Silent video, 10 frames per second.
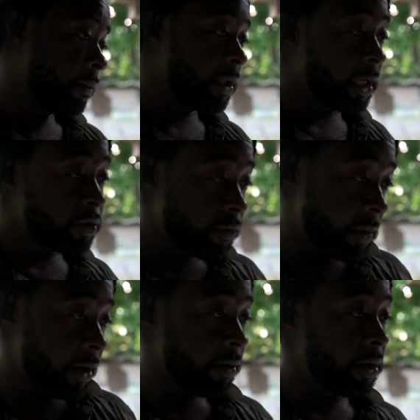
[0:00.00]
But I show
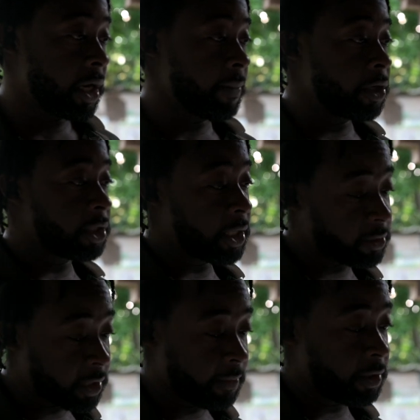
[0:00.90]
me a ring garbage, and
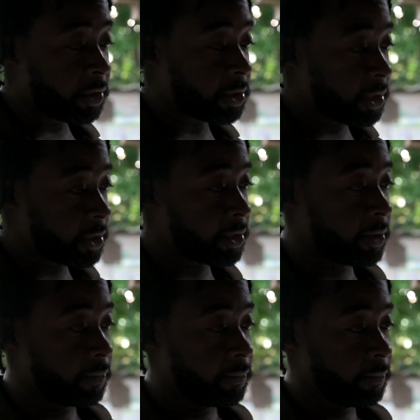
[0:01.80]
that's why I'm just easy.